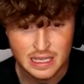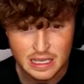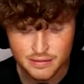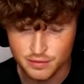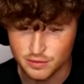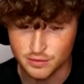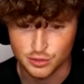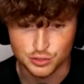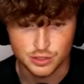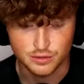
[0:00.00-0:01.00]
evil
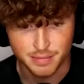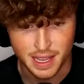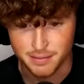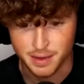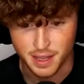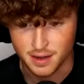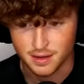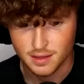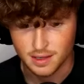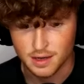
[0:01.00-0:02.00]
version of Ban
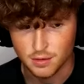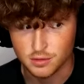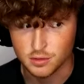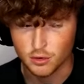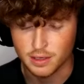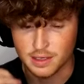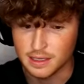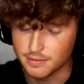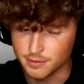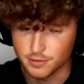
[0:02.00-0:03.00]
Ban. Like, I know there's already an
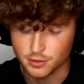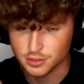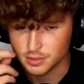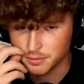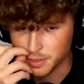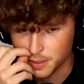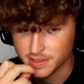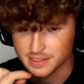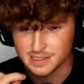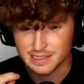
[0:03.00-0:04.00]
evil version, but
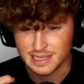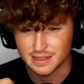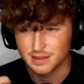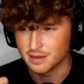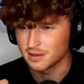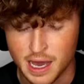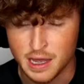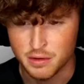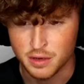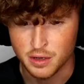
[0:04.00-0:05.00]
this is like the,
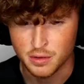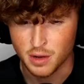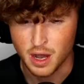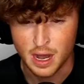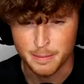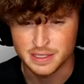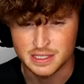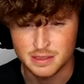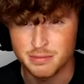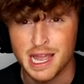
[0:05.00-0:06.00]
I don't know,
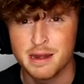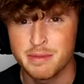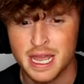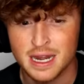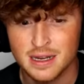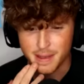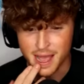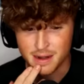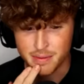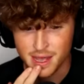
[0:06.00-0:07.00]
opposite Ban Ban?
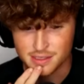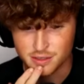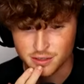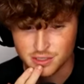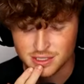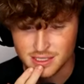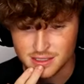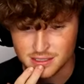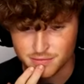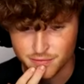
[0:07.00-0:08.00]
Bad Bad? So you're just in
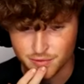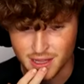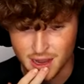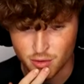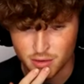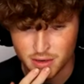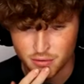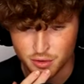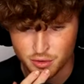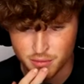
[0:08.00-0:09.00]
this flowery
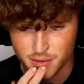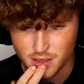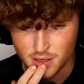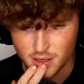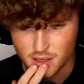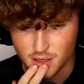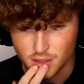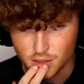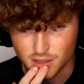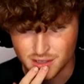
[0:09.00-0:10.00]
room
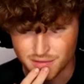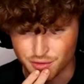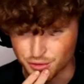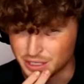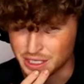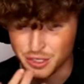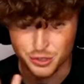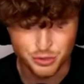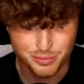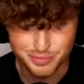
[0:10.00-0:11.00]
looking for
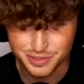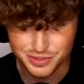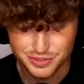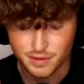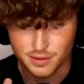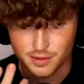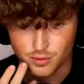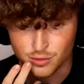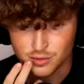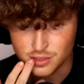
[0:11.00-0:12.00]
cubes? Found an
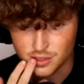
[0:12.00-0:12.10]
orange